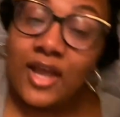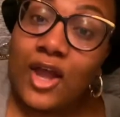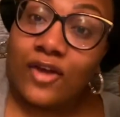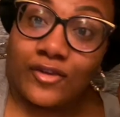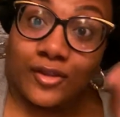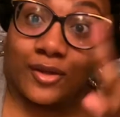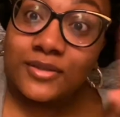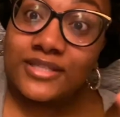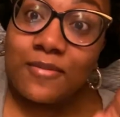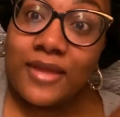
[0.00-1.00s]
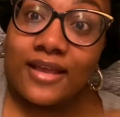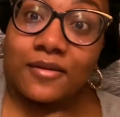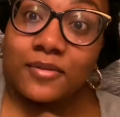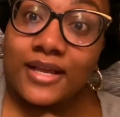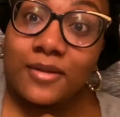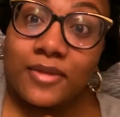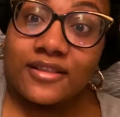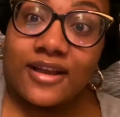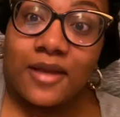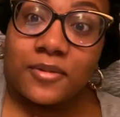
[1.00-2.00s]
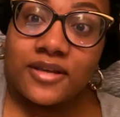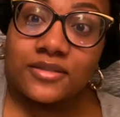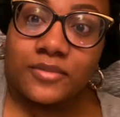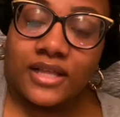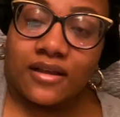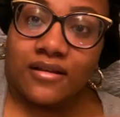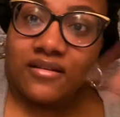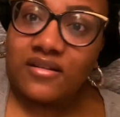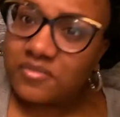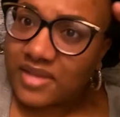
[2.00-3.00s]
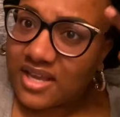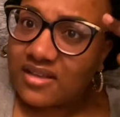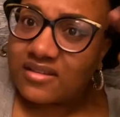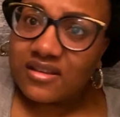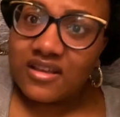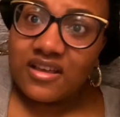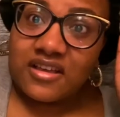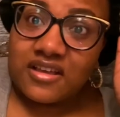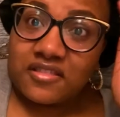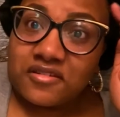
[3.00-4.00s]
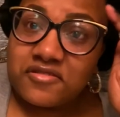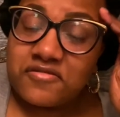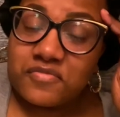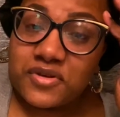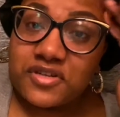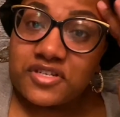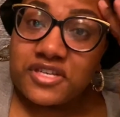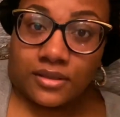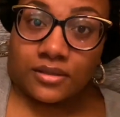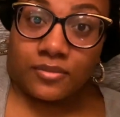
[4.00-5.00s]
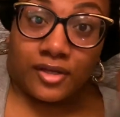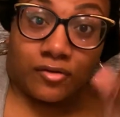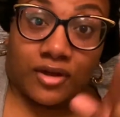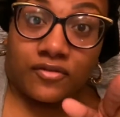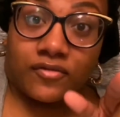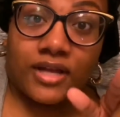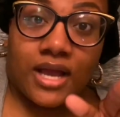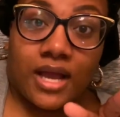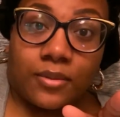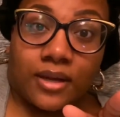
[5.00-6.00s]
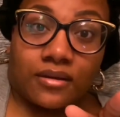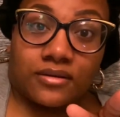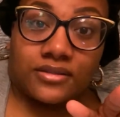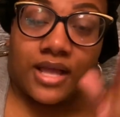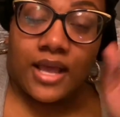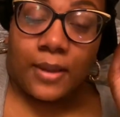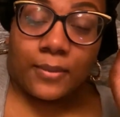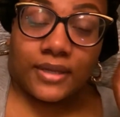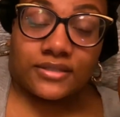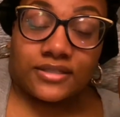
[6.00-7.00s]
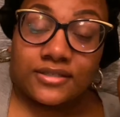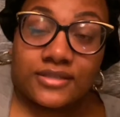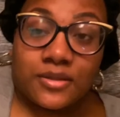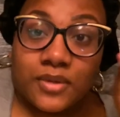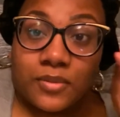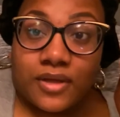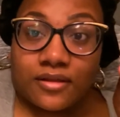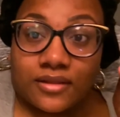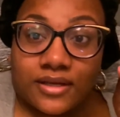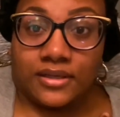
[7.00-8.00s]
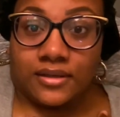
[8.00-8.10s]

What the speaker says: For those that may complain about their eyebrows and be like, oh man, they're too bushy, be grateful for your eyebrows, because there's some people out there,